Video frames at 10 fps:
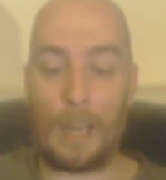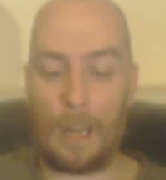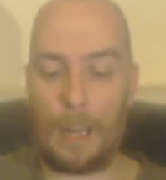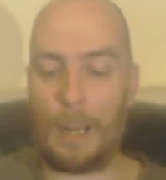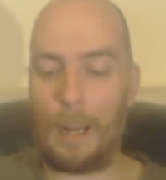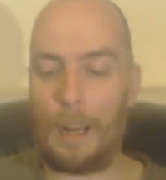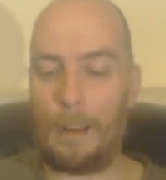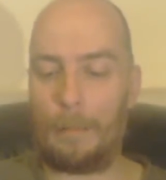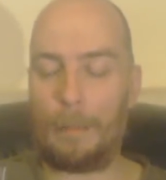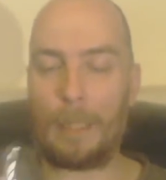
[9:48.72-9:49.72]

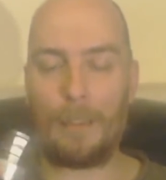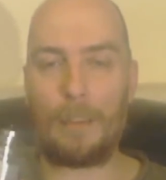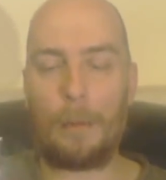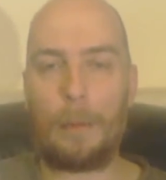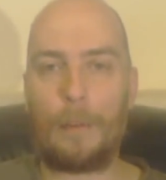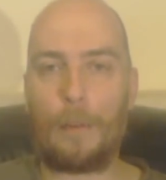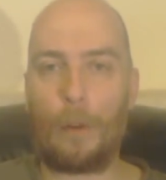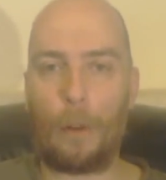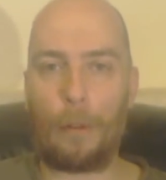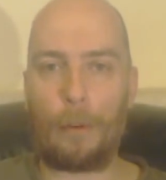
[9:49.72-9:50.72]
I've been giving it a bit of a
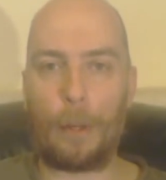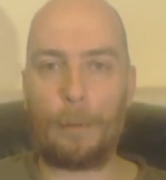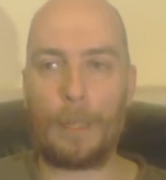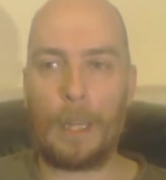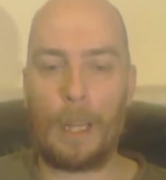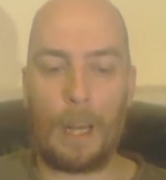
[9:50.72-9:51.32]
run through.